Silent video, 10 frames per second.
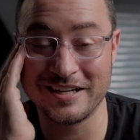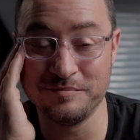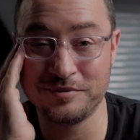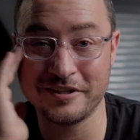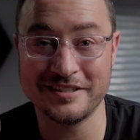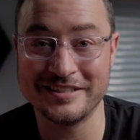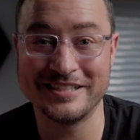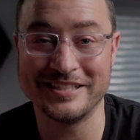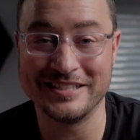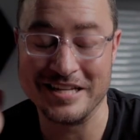
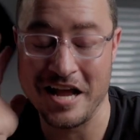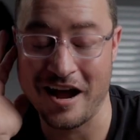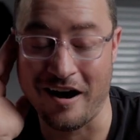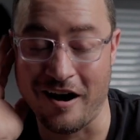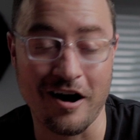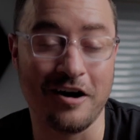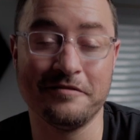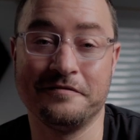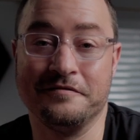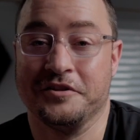completely
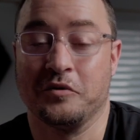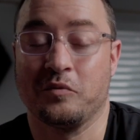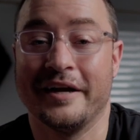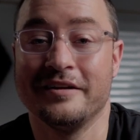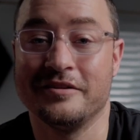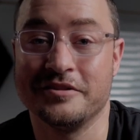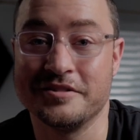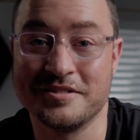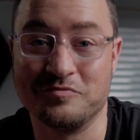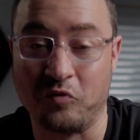off the
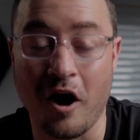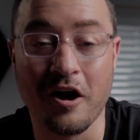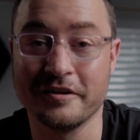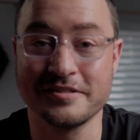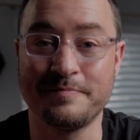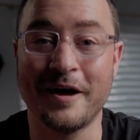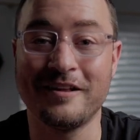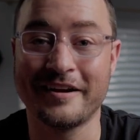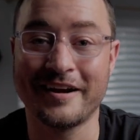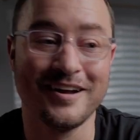rails, wrong
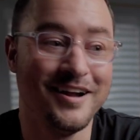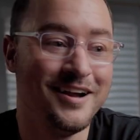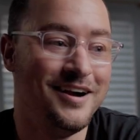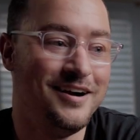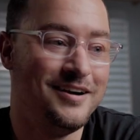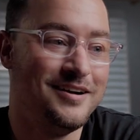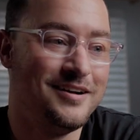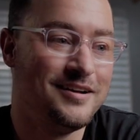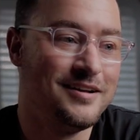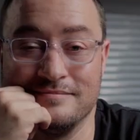spelling.
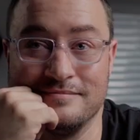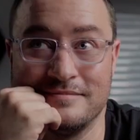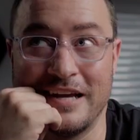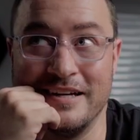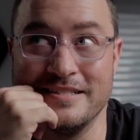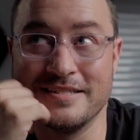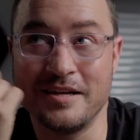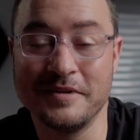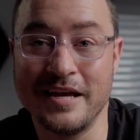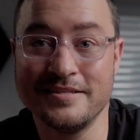And in
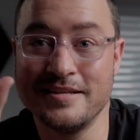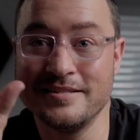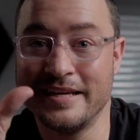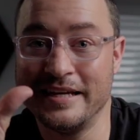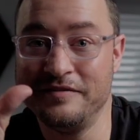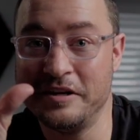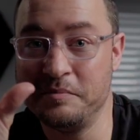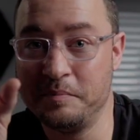some cases, it even